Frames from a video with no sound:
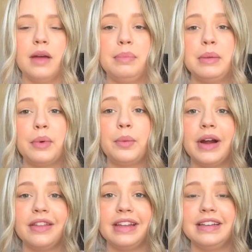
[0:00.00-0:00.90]
People
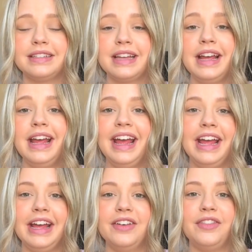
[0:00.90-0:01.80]
wear these
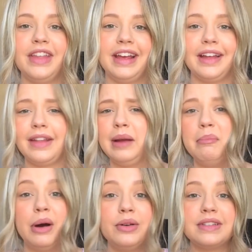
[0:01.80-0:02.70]
if they get like
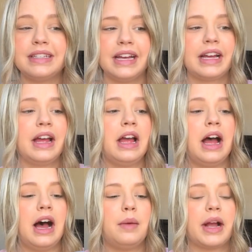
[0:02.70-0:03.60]
boat sick.
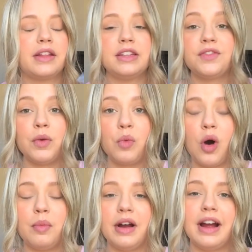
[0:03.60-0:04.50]
I got these from
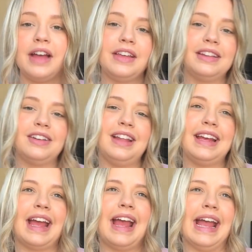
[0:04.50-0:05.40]
Walmart. I think they're
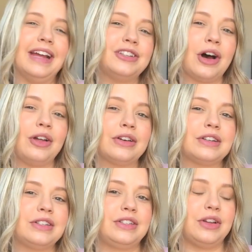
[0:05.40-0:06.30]
like
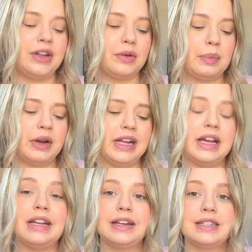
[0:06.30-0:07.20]
$8, so they were pretty
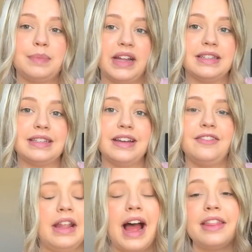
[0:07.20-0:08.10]
inexpensive.
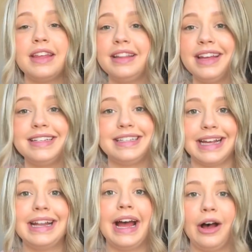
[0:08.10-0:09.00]
I think they
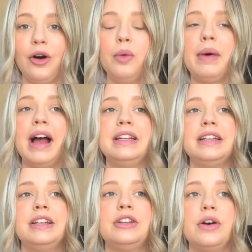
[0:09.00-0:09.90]
did help. I
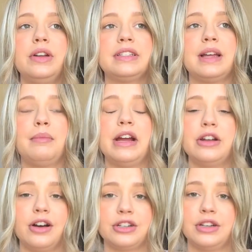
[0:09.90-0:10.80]
didn't notice that my
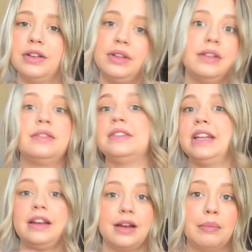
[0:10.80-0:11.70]
nausea was
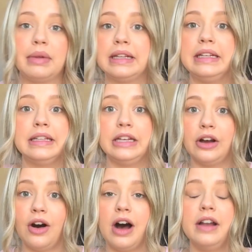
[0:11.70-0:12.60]
like completely
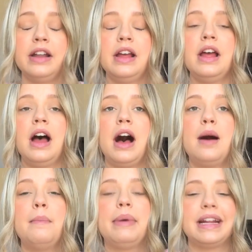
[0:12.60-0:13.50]
gone,
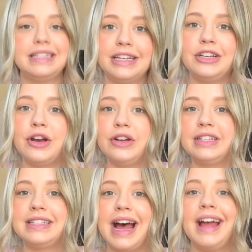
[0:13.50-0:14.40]
but I did
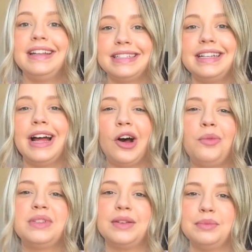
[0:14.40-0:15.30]
notice that it did
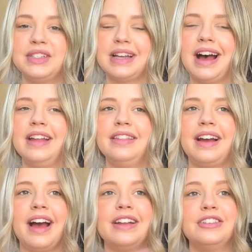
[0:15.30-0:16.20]
help subside the
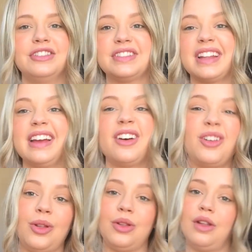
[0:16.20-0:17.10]
kind of just like
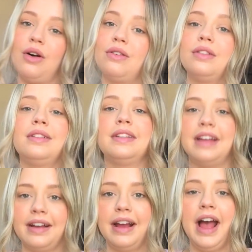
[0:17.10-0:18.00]
lull
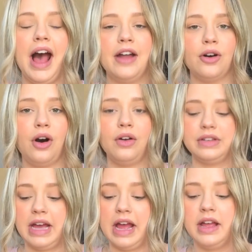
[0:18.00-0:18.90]
that I had all
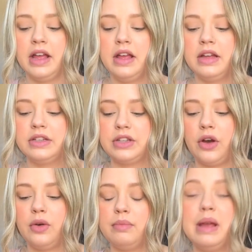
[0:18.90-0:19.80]
day.
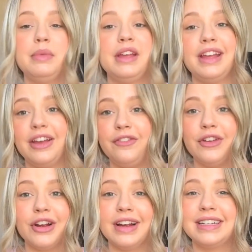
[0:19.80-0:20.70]
So maybe if
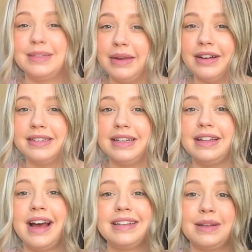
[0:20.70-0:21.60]
you're experiencing
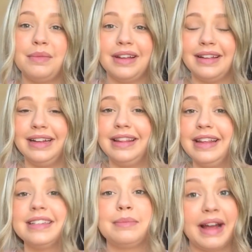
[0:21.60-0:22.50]
that, something like
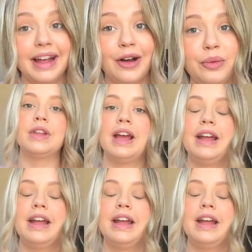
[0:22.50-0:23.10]
this might help.